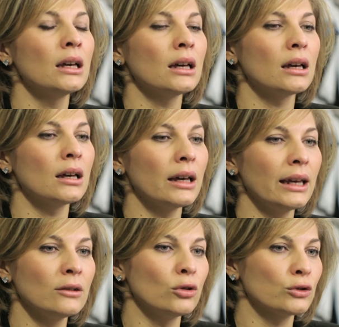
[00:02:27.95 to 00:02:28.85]

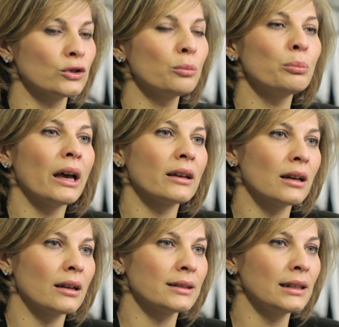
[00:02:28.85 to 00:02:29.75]
and also
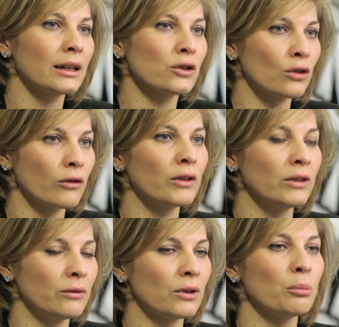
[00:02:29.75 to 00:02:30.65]
a selection of the
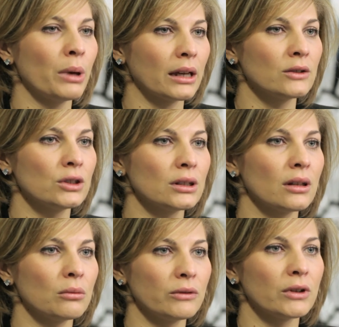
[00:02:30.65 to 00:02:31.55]
different packaging
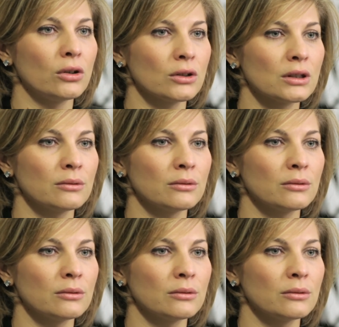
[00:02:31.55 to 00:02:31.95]
that we've got.